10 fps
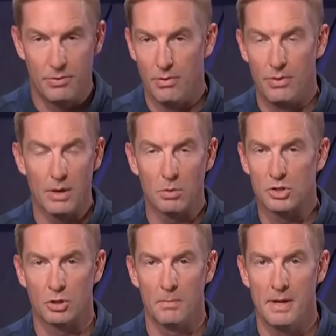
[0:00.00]
they were
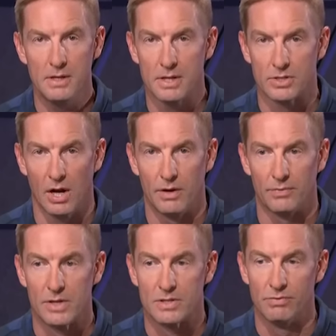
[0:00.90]
tremendous
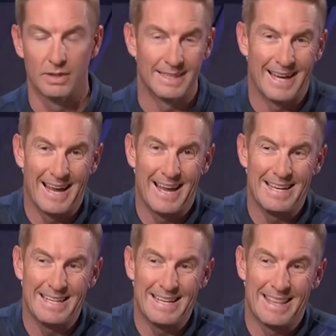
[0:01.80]
offensively,
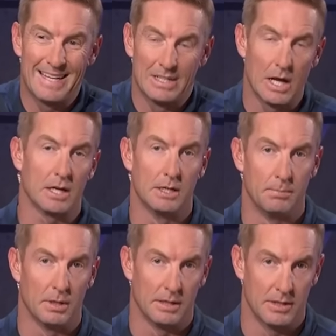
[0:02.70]
and they're not going
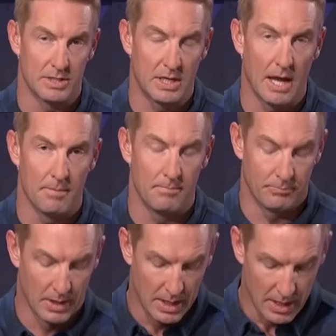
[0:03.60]
to play in this game.
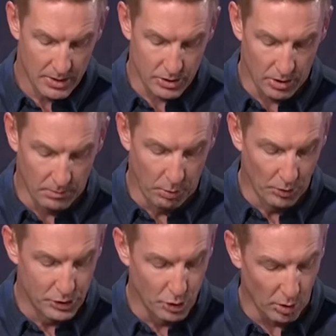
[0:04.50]
So
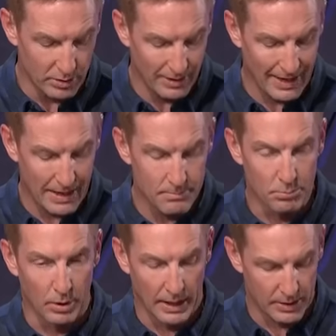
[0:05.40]
both Jordan and
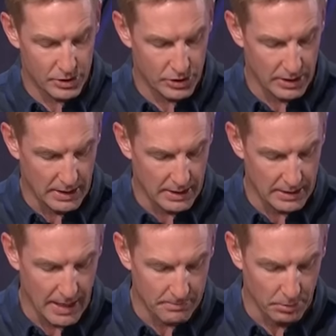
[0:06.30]
Branch
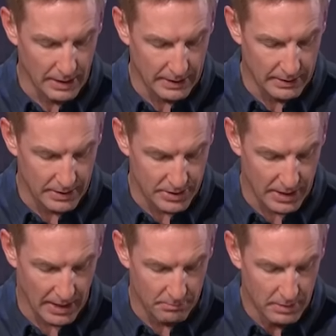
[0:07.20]
not playing in this
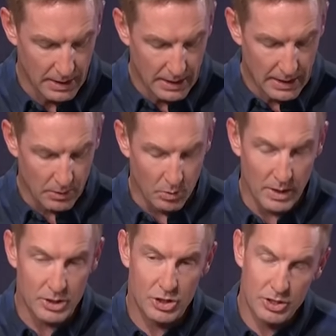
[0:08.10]
game,
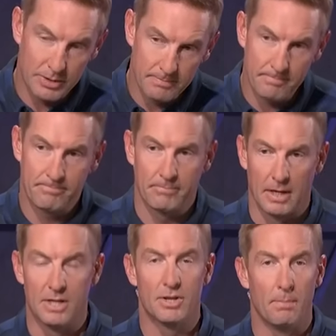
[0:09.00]
which
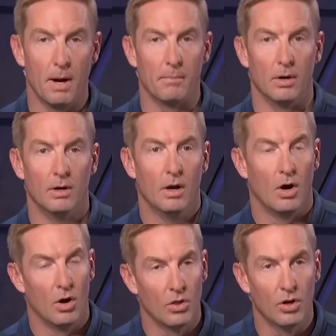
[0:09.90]
is a bummer,
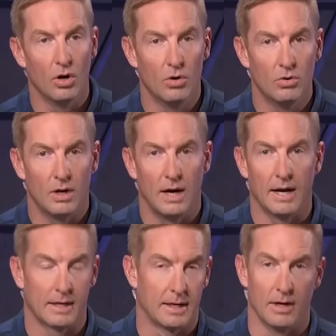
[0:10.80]
although
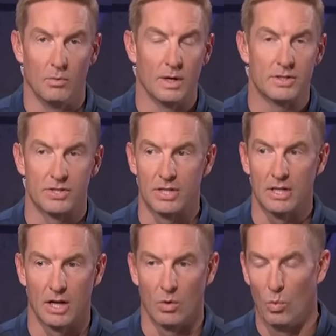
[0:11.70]
I can't wait to
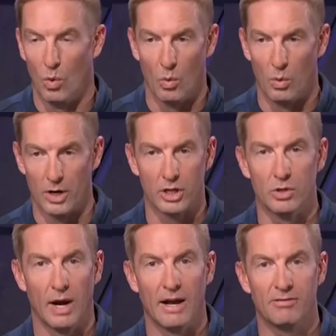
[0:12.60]
see, like, well, what do
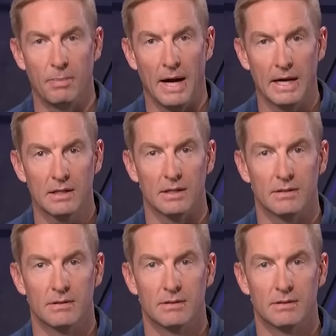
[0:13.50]
you have behind it?